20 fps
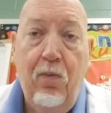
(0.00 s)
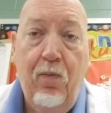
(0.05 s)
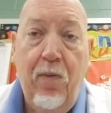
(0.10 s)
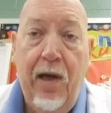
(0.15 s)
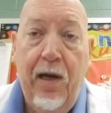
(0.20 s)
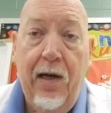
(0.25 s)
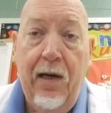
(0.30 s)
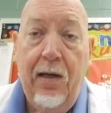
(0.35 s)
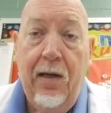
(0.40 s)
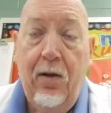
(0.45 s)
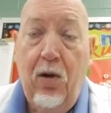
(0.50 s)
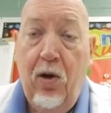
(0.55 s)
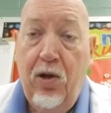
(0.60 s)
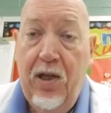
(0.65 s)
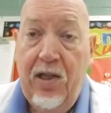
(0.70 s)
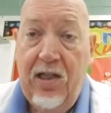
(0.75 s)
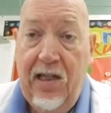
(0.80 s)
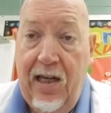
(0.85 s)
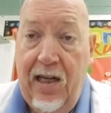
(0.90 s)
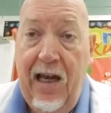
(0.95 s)
uh, or
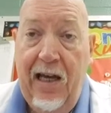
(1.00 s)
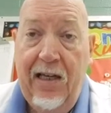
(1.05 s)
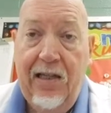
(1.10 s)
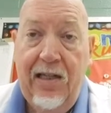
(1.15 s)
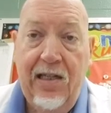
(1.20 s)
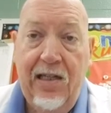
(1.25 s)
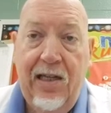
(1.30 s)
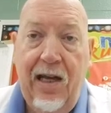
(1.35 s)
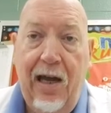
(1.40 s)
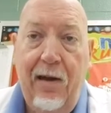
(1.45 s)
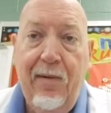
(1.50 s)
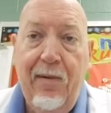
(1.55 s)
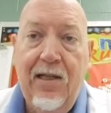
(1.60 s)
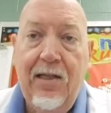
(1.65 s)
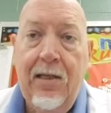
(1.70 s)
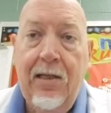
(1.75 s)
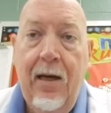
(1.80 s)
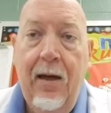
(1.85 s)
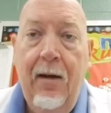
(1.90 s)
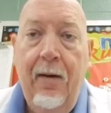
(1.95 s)
the today's assignments.